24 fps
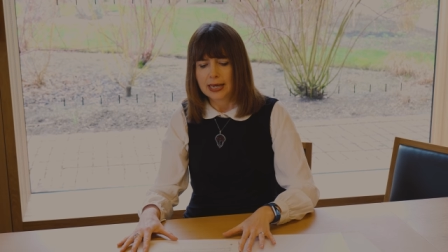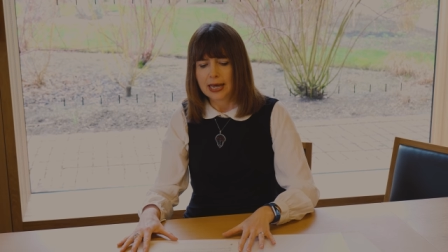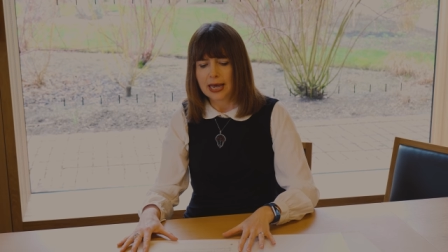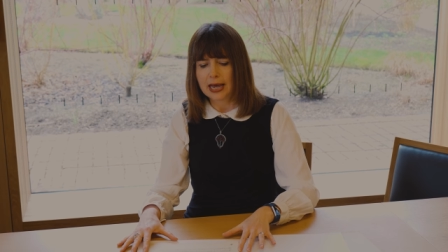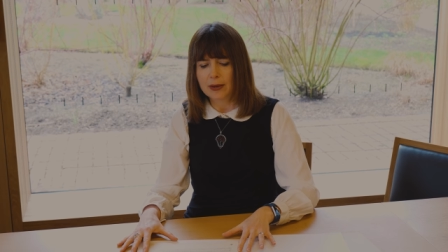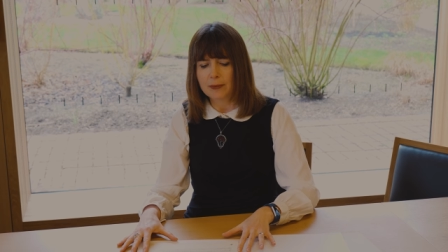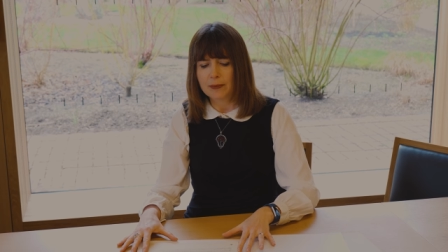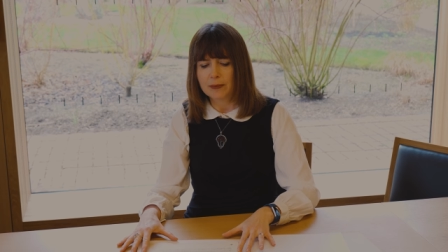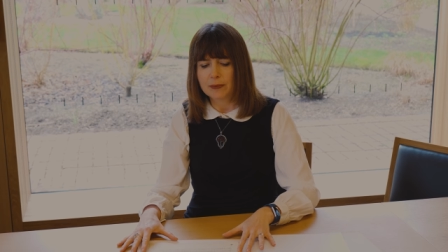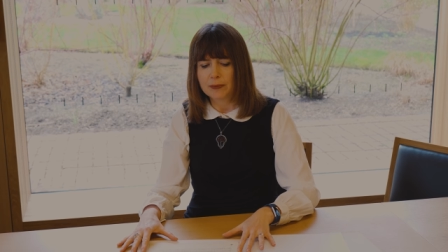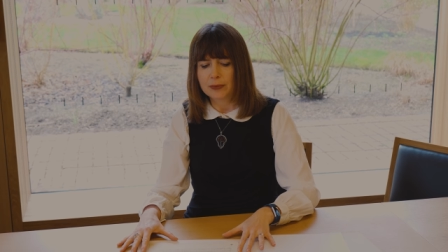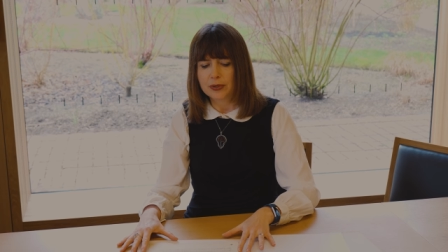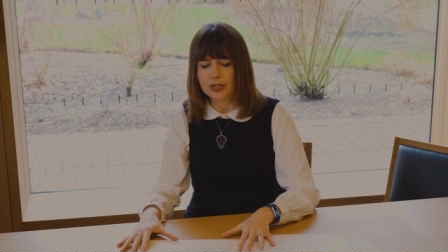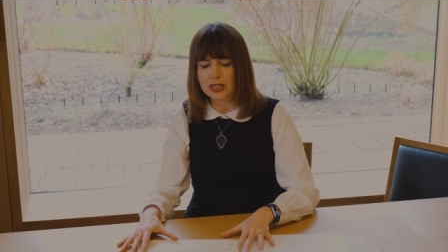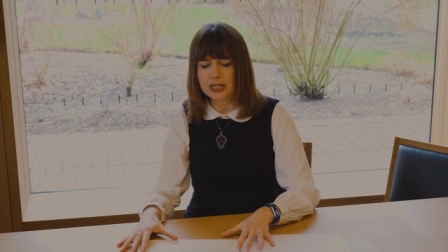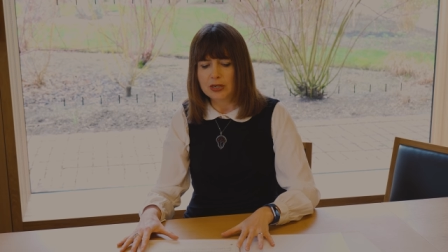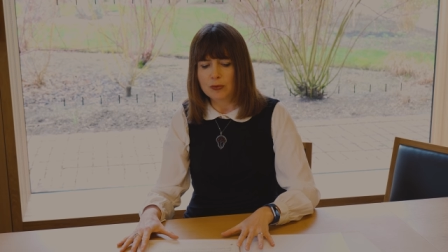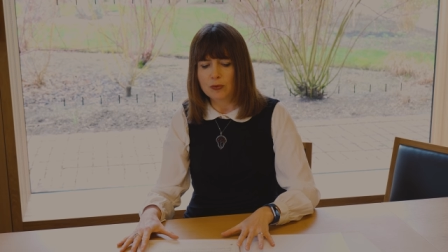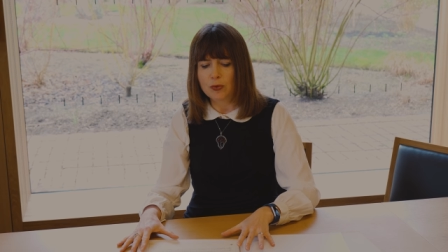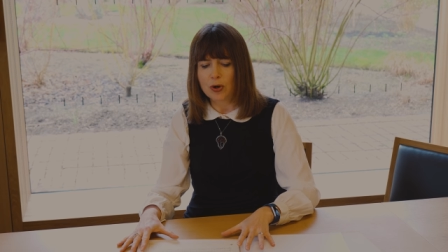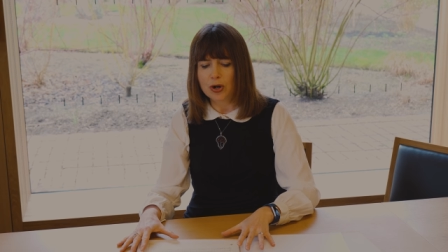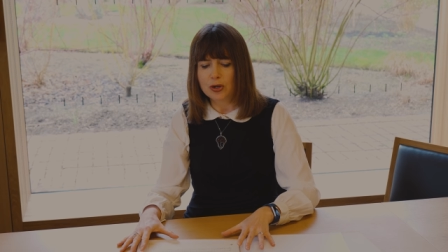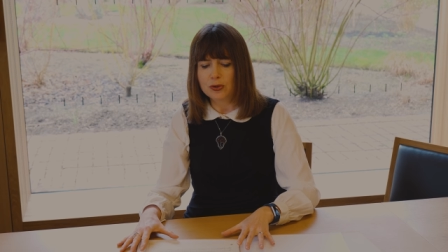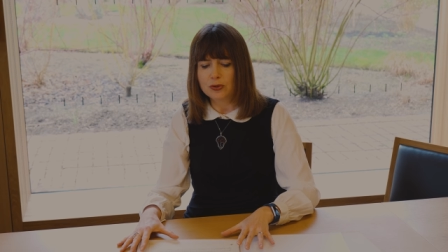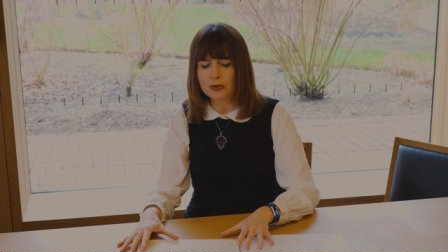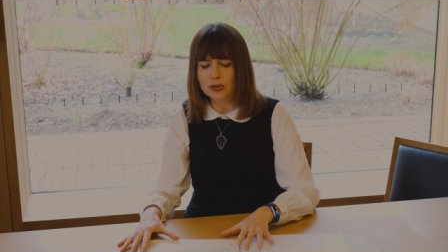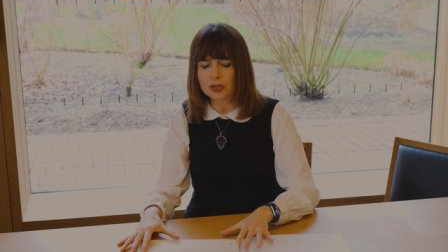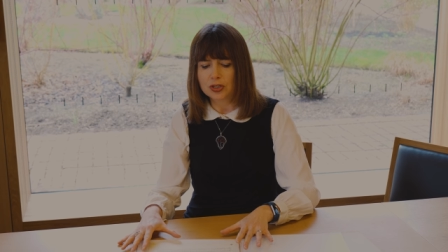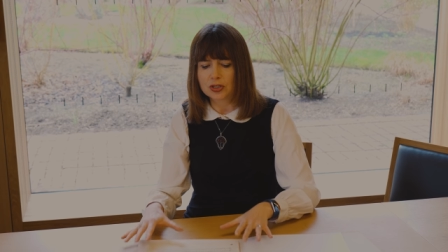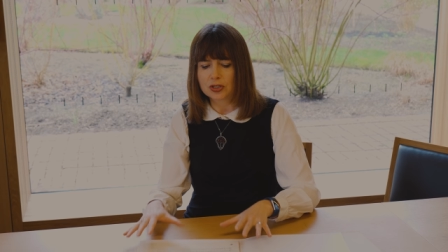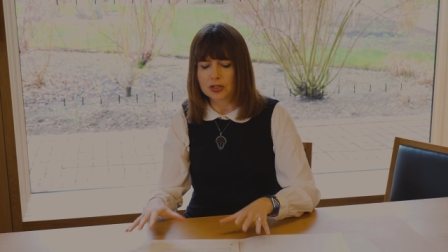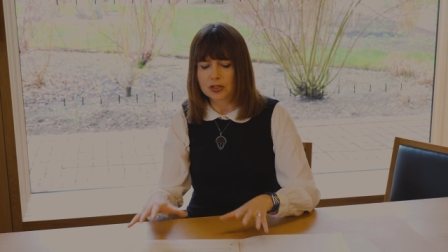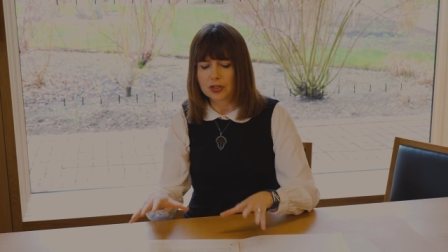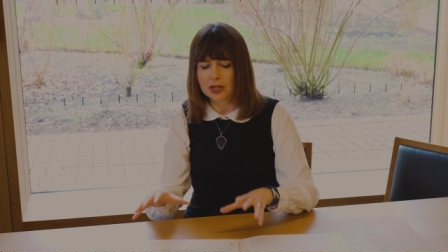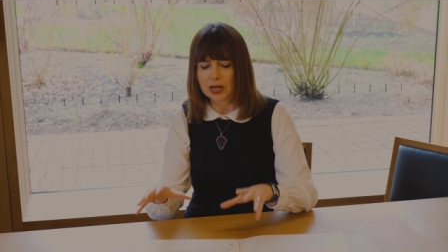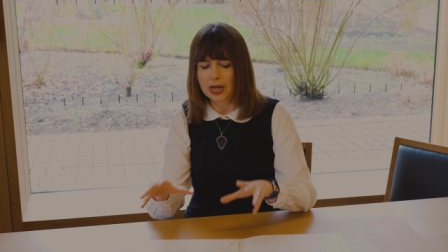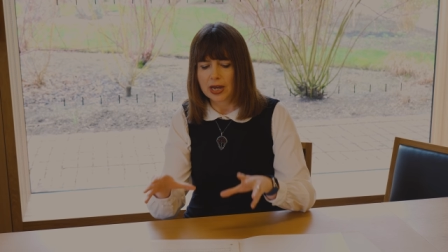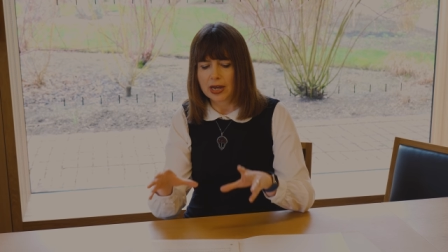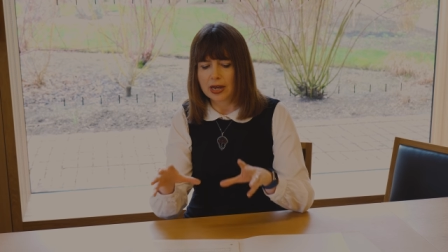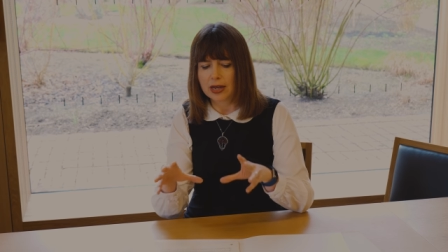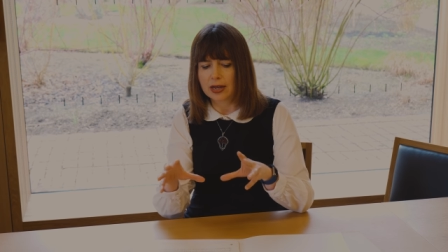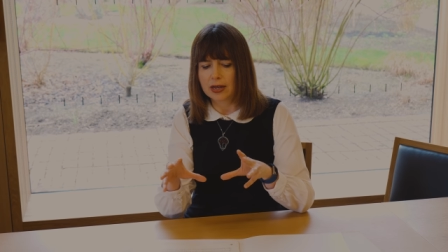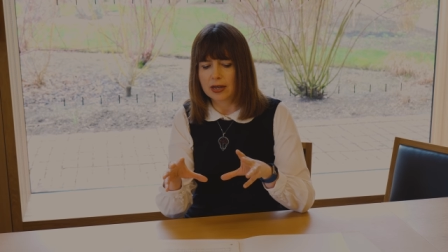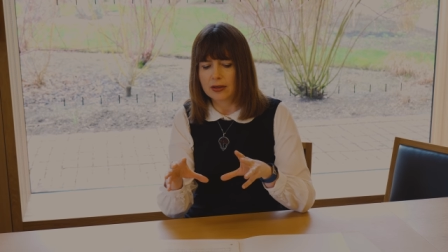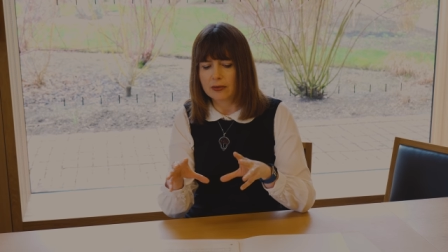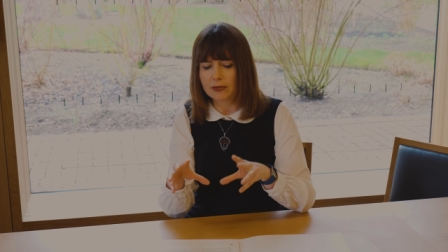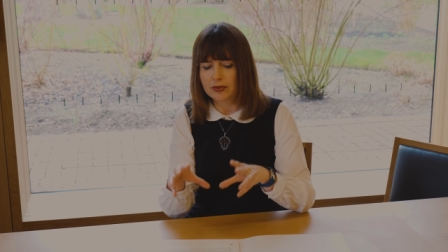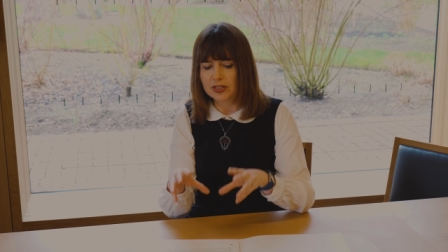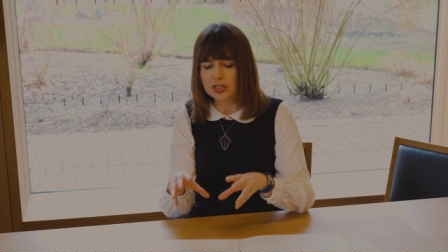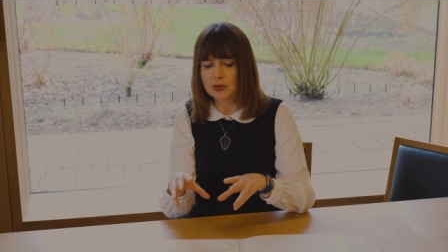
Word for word: Um, but he wrote uh,